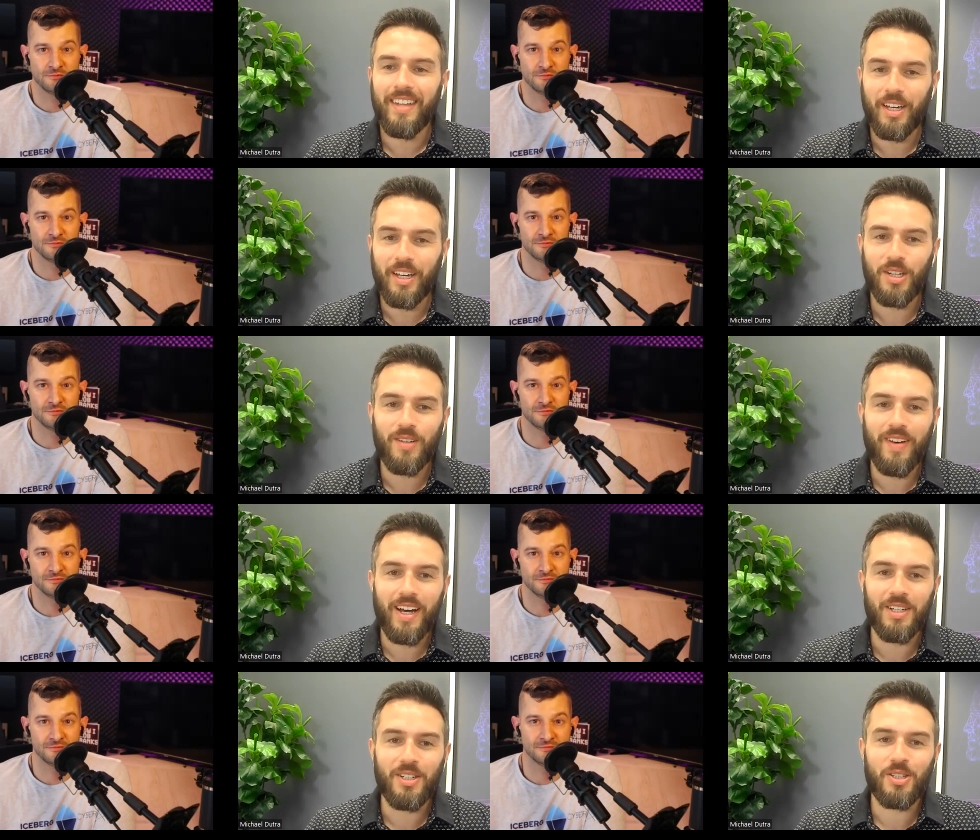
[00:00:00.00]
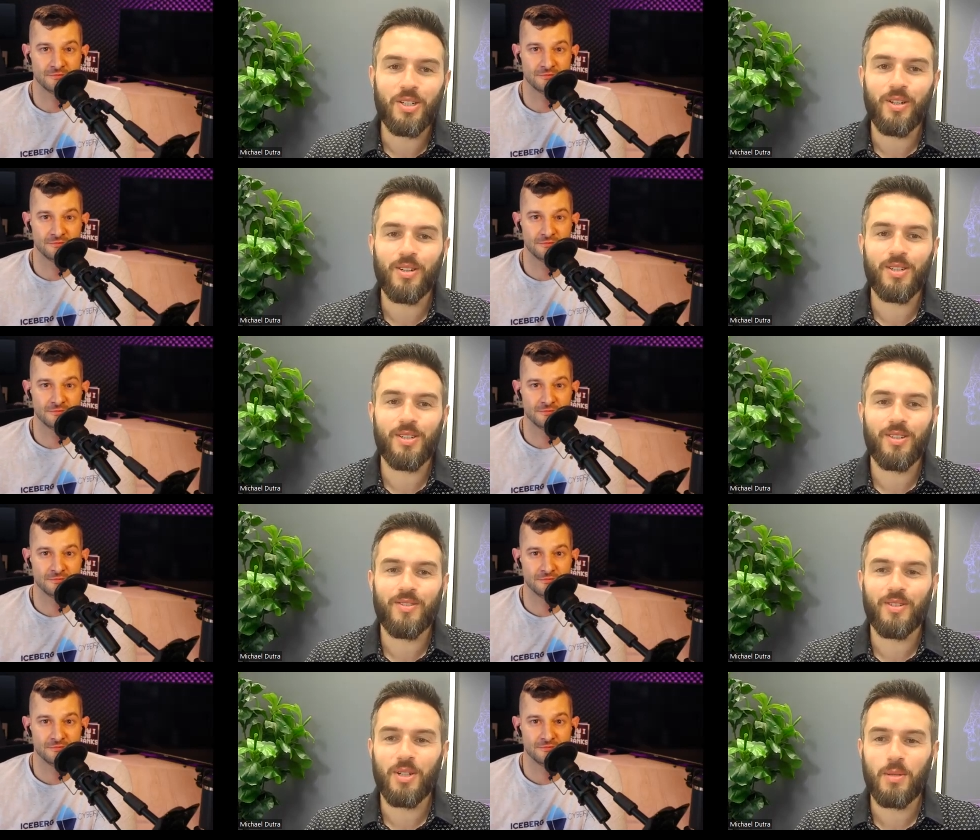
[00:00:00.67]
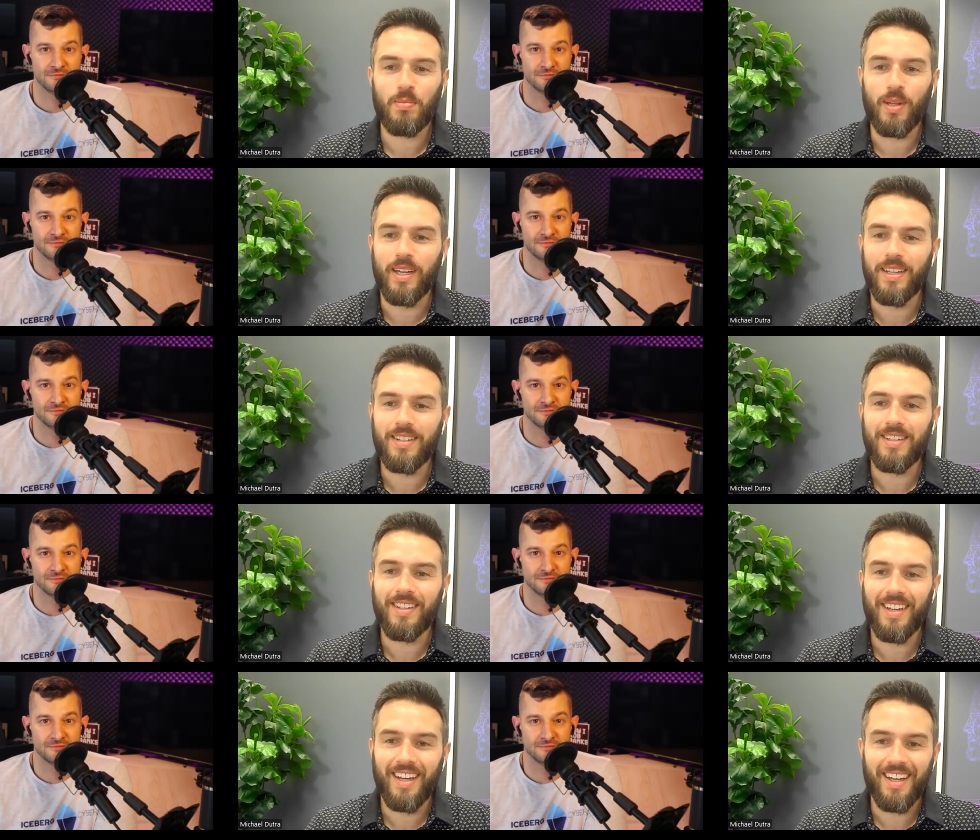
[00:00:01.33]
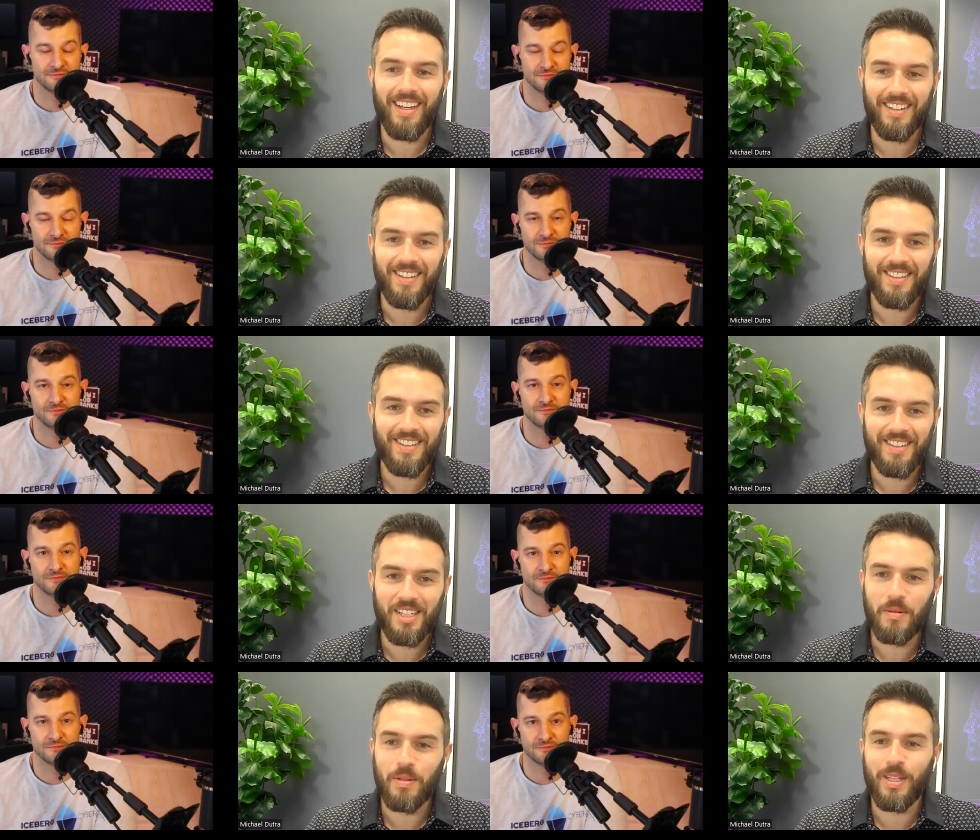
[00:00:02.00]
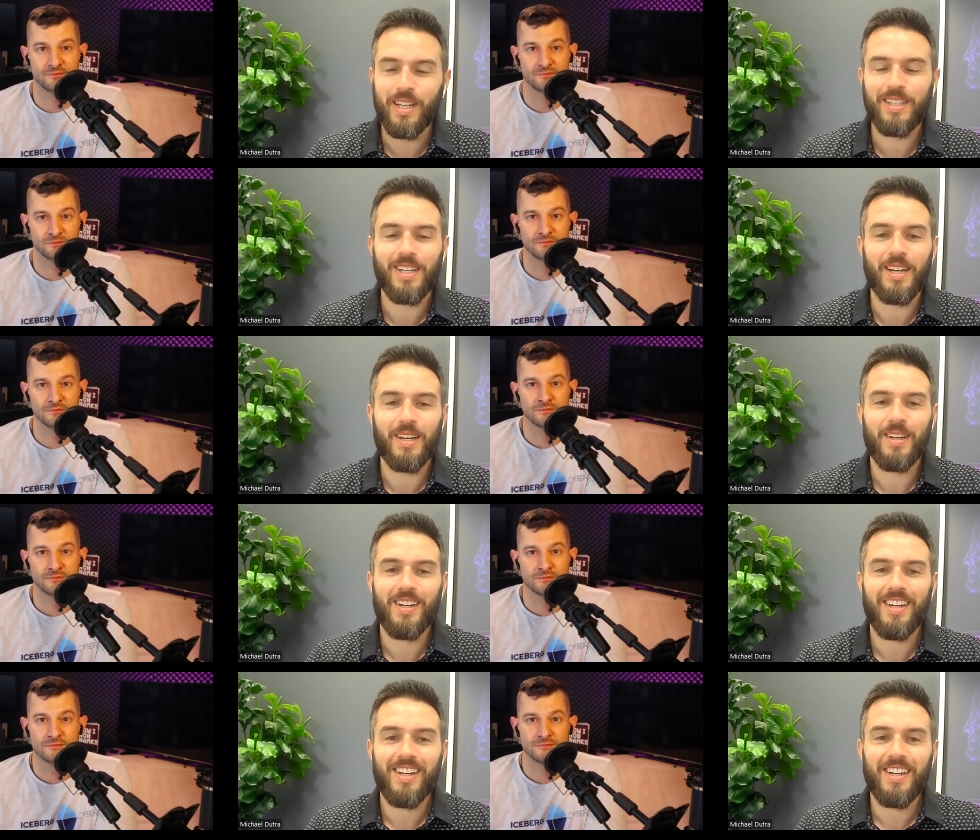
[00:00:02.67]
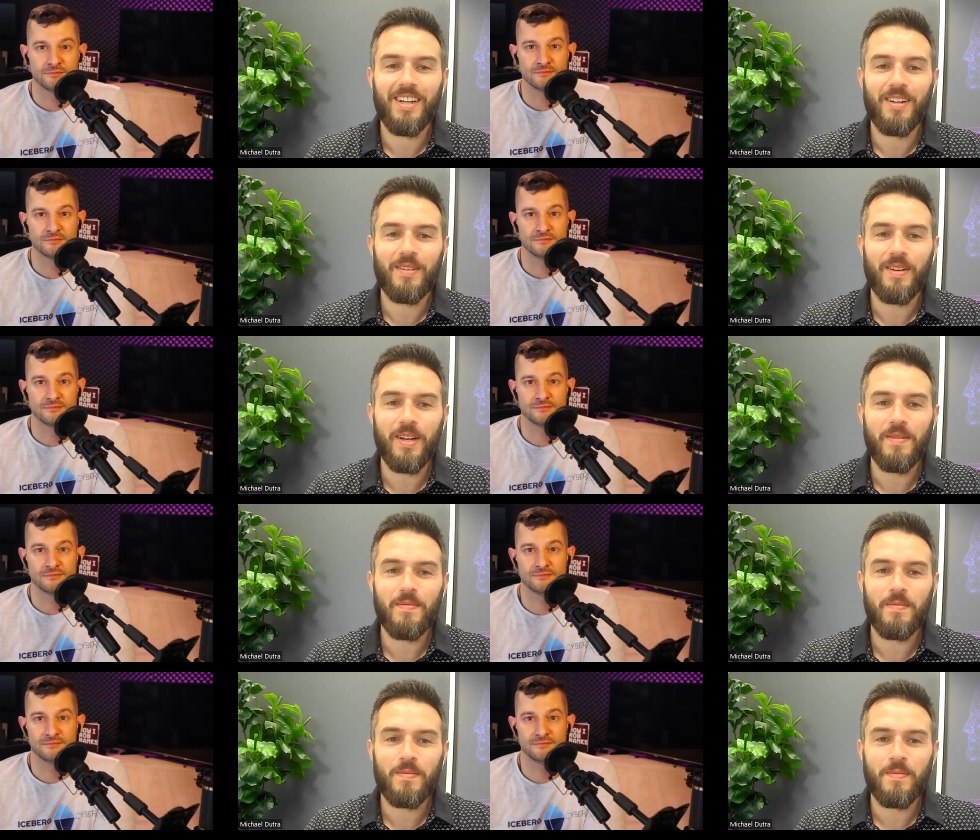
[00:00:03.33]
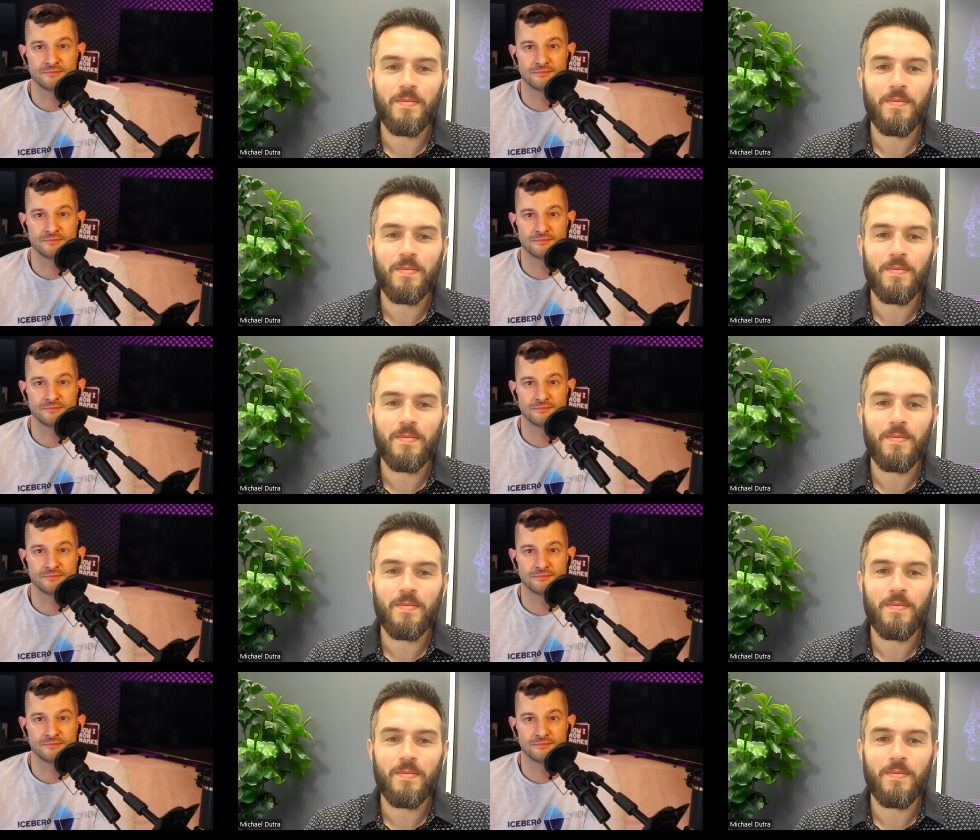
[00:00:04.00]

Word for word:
Speaker 1: they could have had insurance in the first place and see what they say, right?